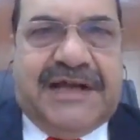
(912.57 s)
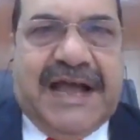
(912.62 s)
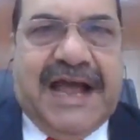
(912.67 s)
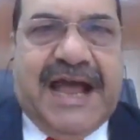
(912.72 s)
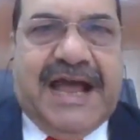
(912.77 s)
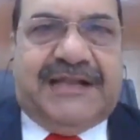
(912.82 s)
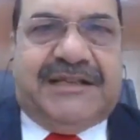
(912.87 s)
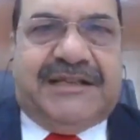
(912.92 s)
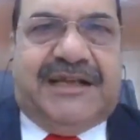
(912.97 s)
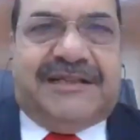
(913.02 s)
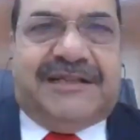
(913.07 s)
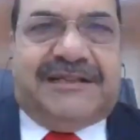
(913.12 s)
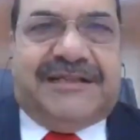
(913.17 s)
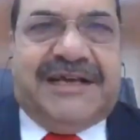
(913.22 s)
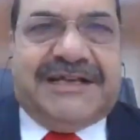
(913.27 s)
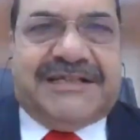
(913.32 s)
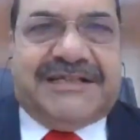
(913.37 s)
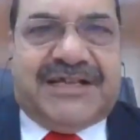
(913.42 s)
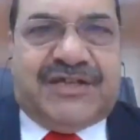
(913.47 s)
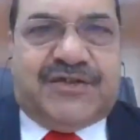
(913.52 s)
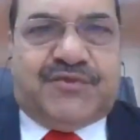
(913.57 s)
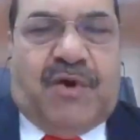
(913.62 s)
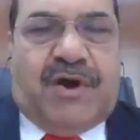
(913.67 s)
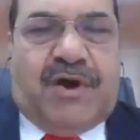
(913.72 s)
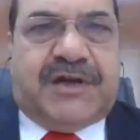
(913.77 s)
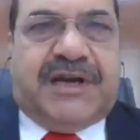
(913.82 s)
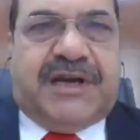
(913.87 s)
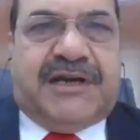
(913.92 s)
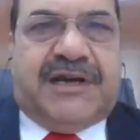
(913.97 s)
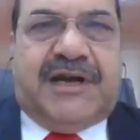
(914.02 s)
and then they just
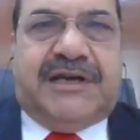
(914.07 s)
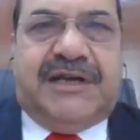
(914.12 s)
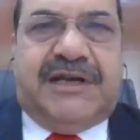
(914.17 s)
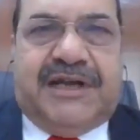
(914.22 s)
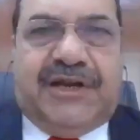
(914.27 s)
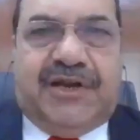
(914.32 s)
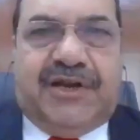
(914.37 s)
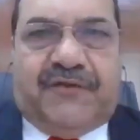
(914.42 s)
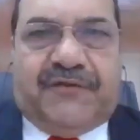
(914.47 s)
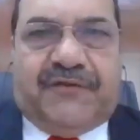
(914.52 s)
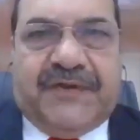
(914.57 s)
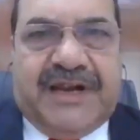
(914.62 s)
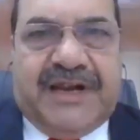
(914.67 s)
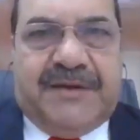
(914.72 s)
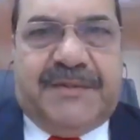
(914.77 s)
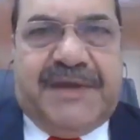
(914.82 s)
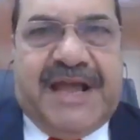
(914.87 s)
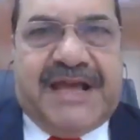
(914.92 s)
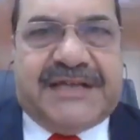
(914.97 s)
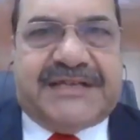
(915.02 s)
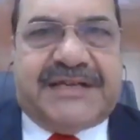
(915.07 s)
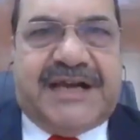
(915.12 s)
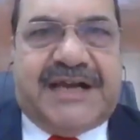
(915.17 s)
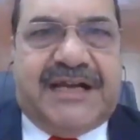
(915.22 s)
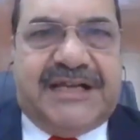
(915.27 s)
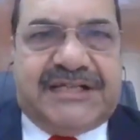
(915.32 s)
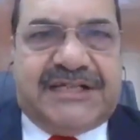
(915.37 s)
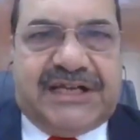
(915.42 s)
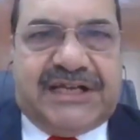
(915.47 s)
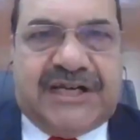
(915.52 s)
wanted a degree of LLB as an
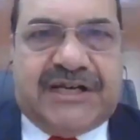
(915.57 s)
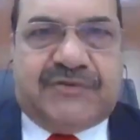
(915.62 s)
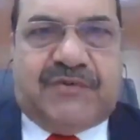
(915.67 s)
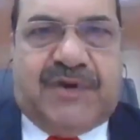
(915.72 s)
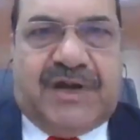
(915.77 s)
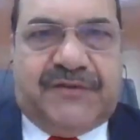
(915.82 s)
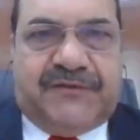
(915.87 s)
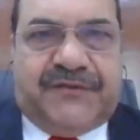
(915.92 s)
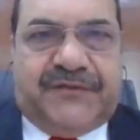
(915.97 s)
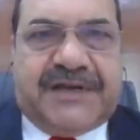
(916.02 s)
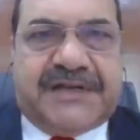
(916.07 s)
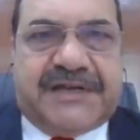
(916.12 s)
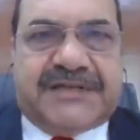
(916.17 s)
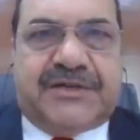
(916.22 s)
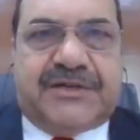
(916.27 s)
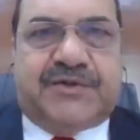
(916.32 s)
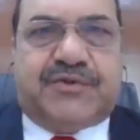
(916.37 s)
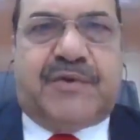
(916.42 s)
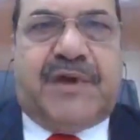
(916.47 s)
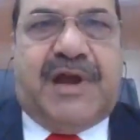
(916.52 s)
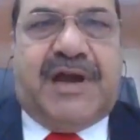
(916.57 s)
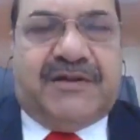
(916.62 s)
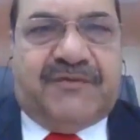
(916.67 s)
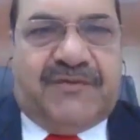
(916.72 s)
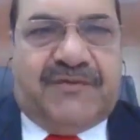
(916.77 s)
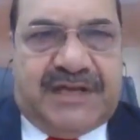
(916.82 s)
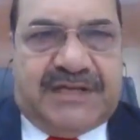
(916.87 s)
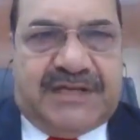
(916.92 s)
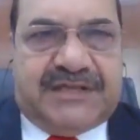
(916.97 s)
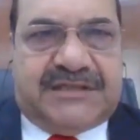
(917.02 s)
additional qualification to
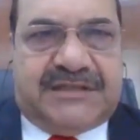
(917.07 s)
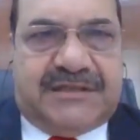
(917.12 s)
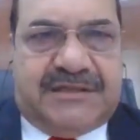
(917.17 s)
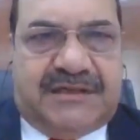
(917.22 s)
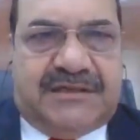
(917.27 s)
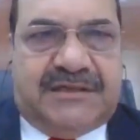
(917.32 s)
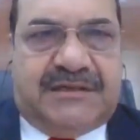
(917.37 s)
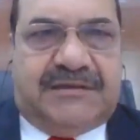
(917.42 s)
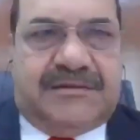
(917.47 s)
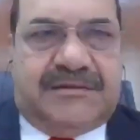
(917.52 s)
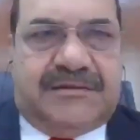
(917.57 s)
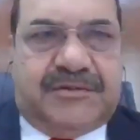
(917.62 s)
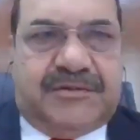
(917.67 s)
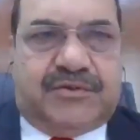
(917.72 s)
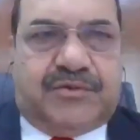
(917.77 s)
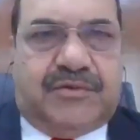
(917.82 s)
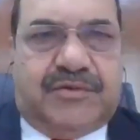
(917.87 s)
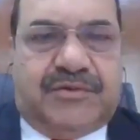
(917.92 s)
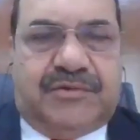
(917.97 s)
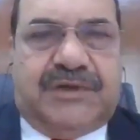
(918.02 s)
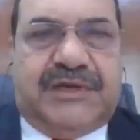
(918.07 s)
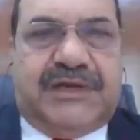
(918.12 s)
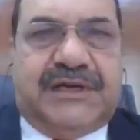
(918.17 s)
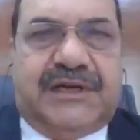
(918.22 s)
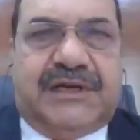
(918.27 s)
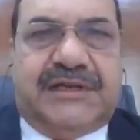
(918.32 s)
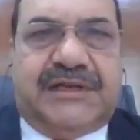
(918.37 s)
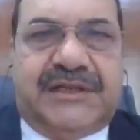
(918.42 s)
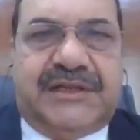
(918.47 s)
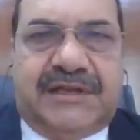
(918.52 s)
advance to
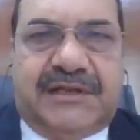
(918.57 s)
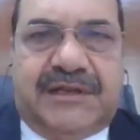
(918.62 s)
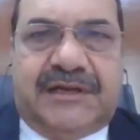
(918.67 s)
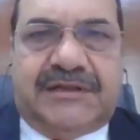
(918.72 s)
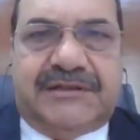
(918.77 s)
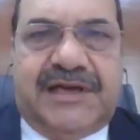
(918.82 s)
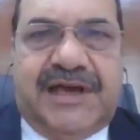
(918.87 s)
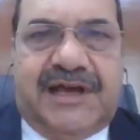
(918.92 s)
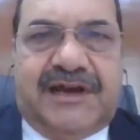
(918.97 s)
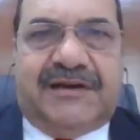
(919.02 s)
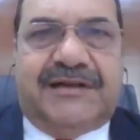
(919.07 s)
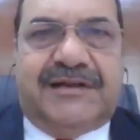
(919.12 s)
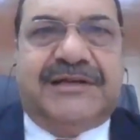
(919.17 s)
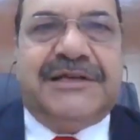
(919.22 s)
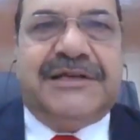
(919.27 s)
in their